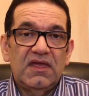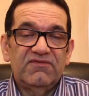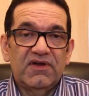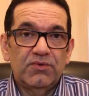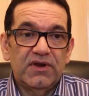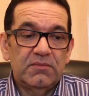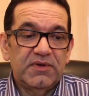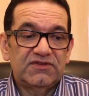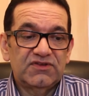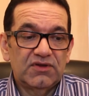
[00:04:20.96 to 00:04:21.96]
If I were in a
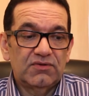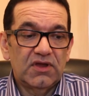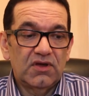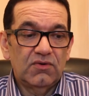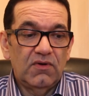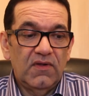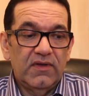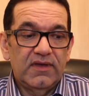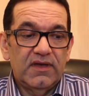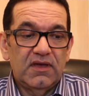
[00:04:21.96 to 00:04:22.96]
big studio
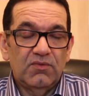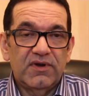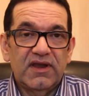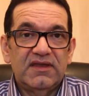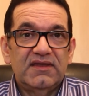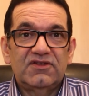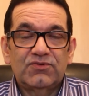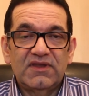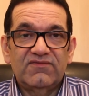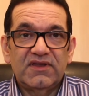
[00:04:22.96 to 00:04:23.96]
where I
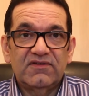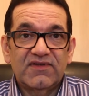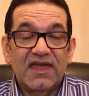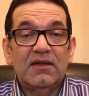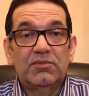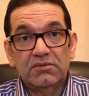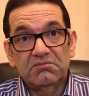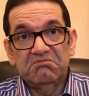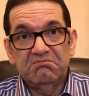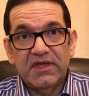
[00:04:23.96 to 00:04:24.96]
needed 20 feet of
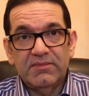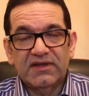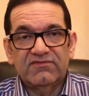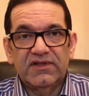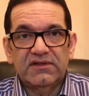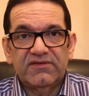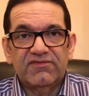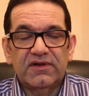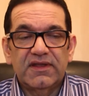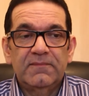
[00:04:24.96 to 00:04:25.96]
cable, maybe I'd feel
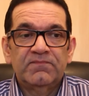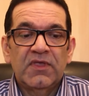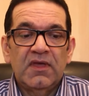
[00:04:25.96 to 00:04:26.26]
differently.